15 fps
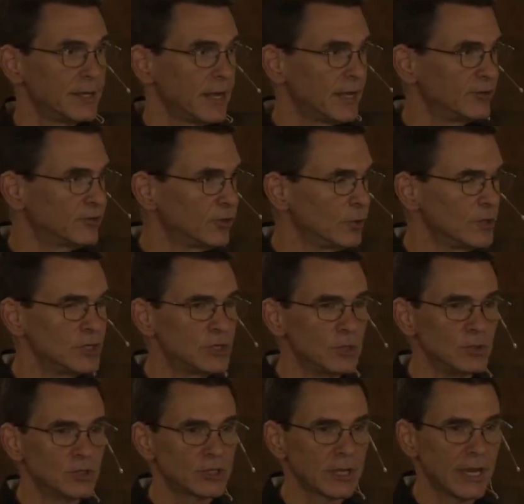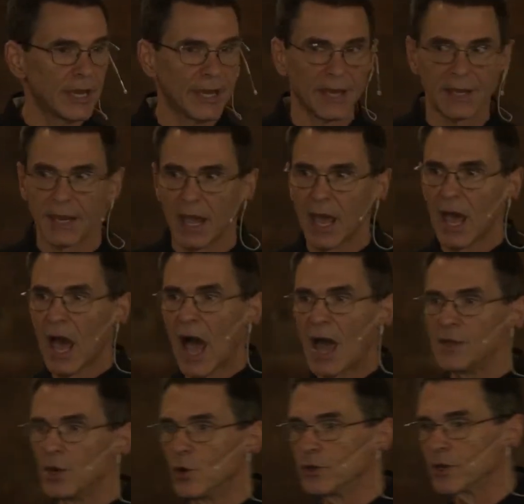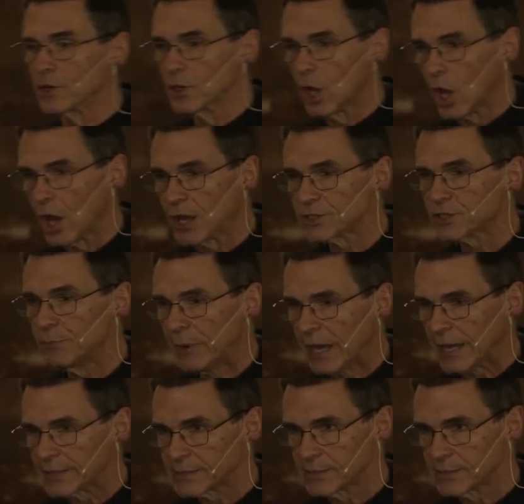as soon as you said, I know you're lost, but.